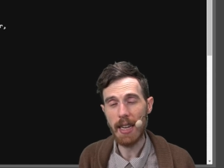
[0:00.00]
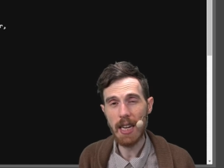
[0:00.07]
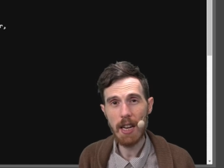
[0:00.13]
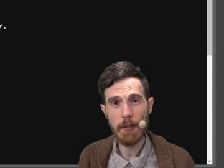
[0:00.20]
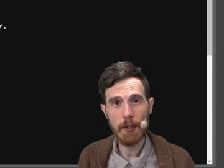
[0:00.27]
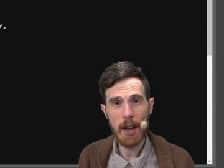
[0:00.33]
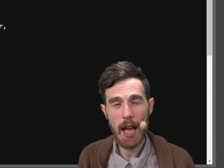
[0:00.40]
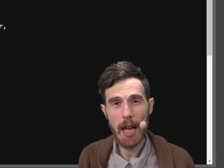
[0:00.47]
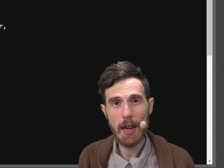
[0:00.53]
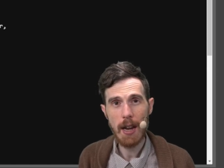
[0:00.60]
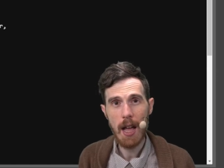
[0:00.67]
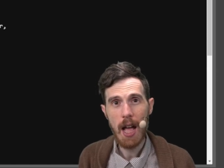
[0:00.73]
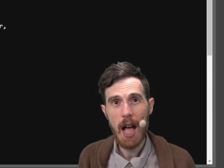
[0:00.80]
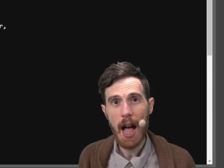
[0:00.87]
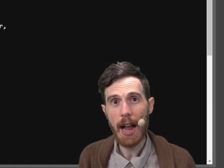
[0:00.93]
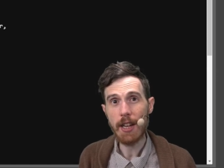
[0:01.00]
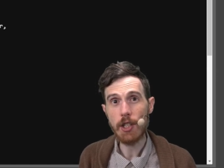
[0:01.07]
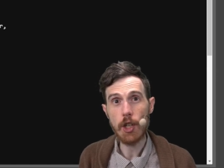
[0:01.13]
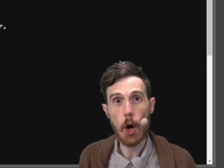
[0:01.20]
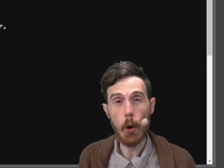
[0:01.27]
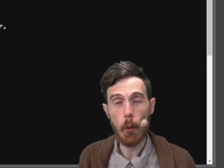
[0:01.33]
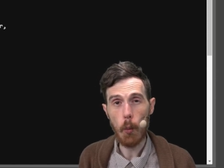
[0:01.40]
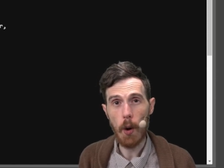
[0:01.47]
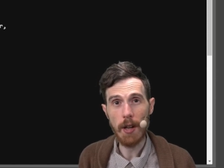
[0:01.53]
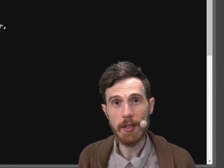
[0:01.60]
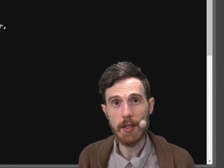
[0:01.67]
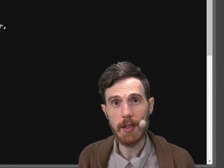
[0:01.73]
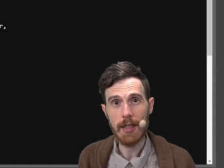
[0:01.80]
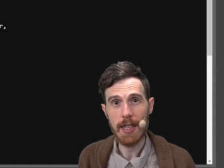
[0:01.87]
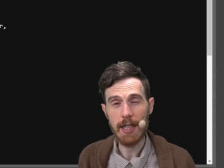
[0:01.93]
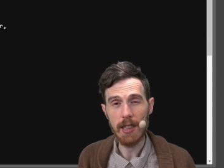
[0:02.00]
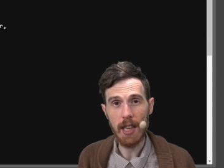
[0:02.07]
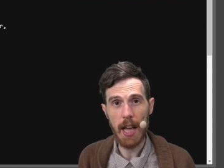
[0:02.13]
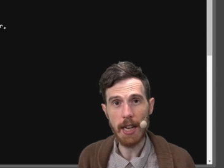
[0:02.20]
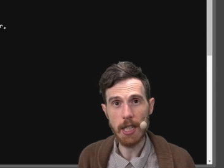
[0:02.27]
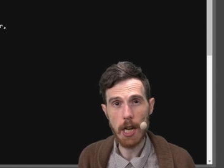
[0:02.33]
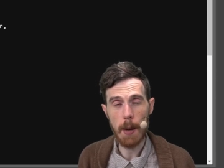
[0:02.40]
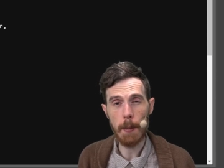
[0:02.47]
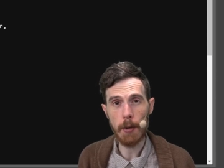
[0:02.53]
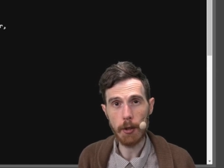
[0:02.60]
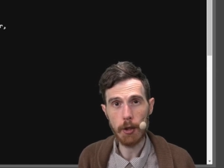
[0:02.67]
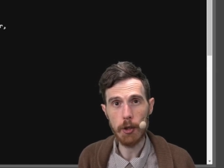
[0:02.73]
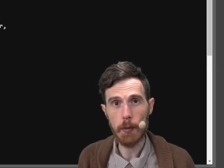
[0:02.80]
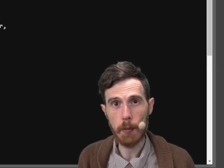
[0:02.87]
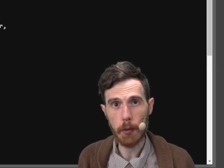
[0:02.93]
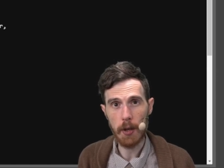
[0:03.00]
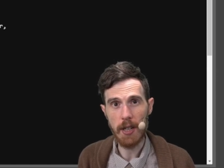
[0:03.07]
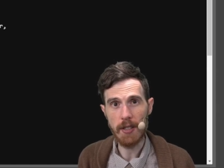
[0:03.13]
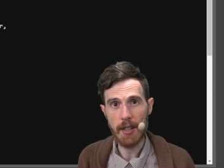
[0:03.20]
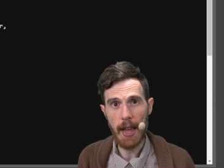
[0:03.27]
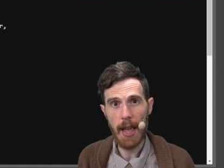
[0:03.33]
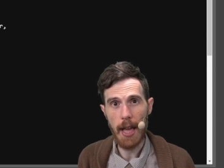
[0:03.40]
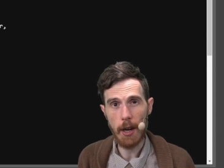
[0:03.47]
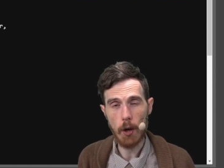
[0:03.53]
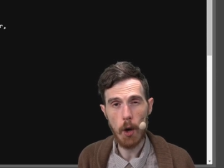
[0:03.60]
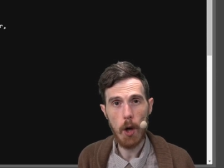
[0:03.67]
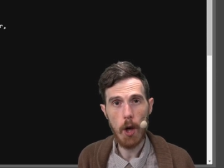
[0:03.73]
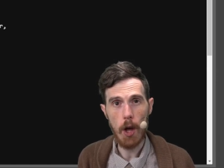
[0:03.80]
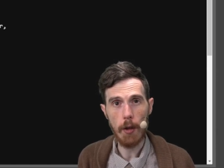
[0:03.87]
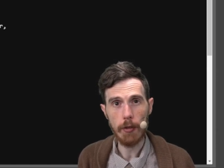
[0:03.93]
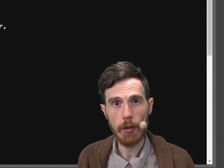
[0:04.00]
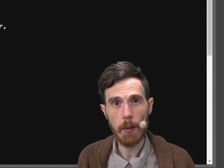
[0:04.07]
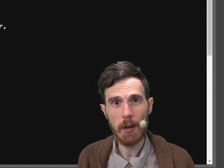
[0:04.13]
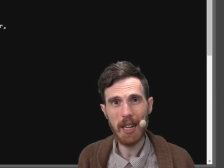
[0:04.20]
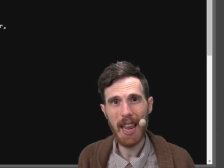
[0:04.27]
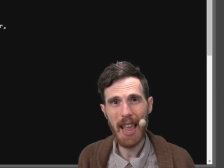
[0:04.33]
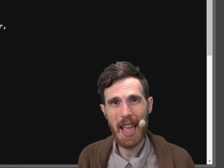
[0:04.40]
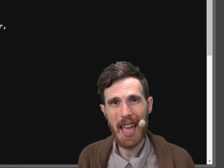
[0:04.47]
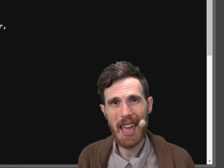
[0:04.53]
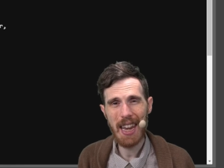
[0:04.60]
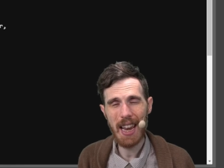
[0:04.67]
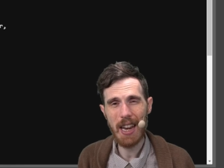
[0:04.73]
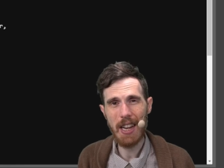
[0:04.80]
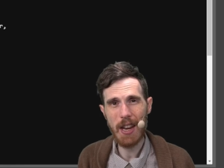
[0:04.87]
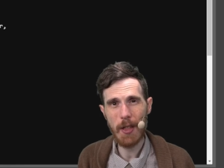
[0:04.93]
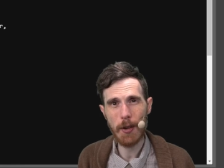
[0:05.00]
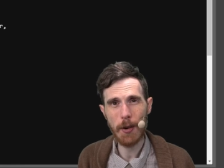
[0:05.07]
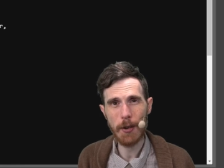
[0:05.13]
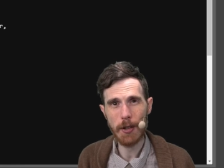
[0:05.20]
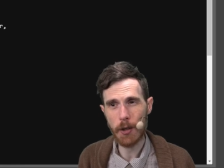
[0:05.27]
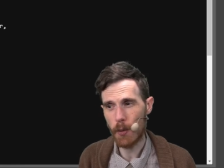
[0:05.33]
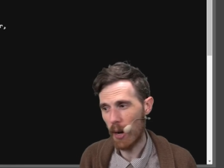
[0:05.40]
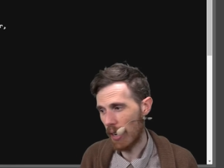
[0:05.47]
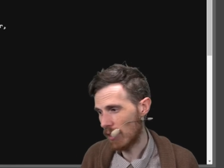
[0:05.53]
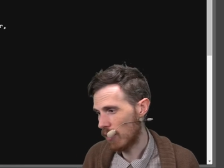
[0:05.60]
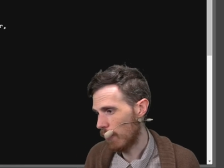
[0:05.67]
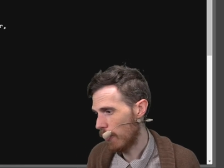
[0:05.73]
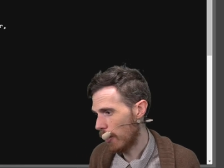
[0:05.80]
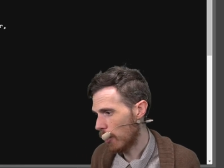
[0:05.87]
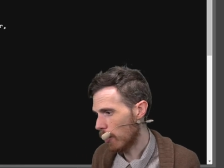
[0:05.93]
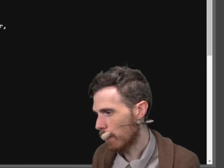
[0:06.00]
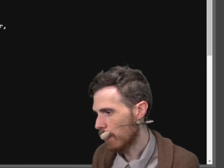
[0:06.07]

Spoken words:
And if not, I don't want the line number to print at all. So I'm going to add another directive here.